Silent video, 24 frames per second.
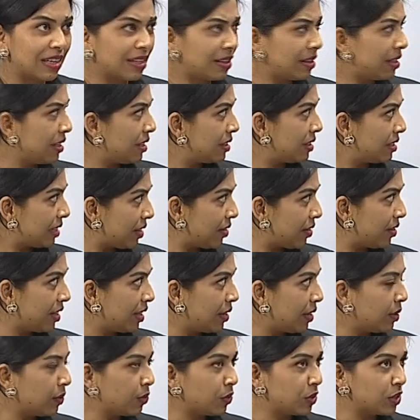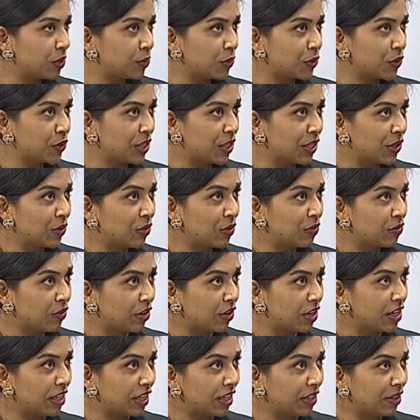I think, Saturday. It was supposed to end on
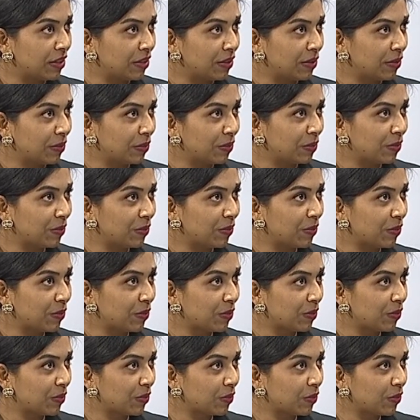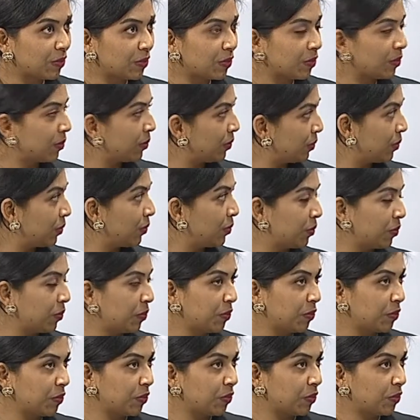Friday. Yes, based on
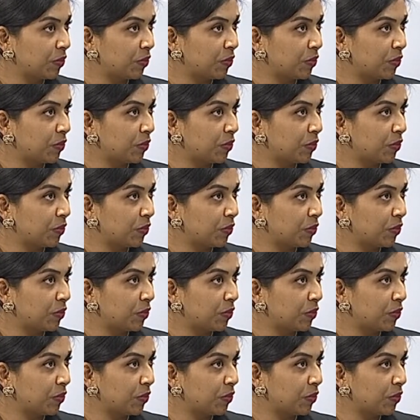demand,